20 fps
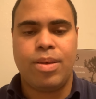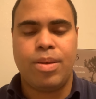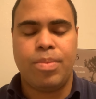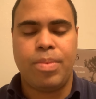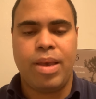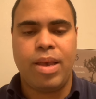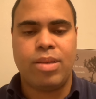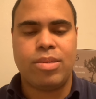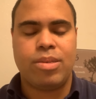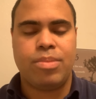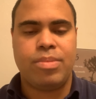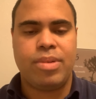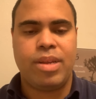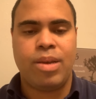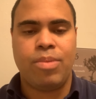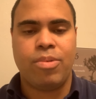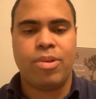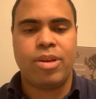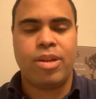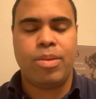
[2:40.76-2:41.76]
man, someday
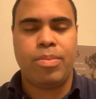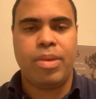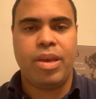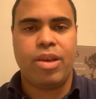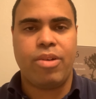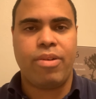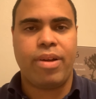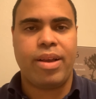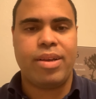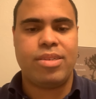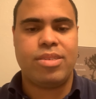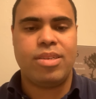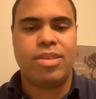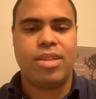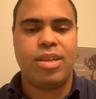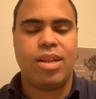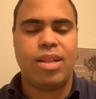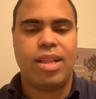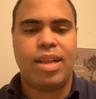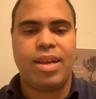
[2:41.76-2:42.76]
we're going to meet Christ in the
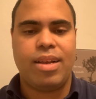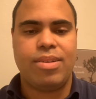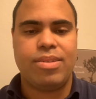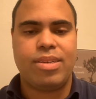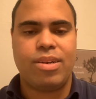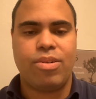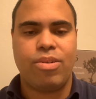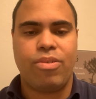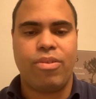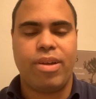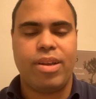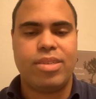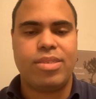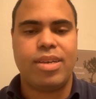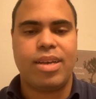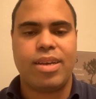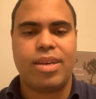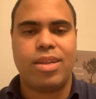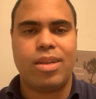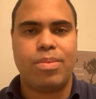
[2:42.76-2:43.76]
clouds. How great is
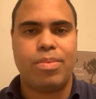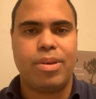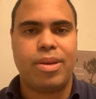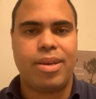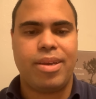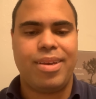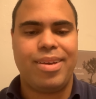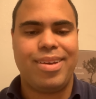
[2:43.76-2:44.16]
that going to be?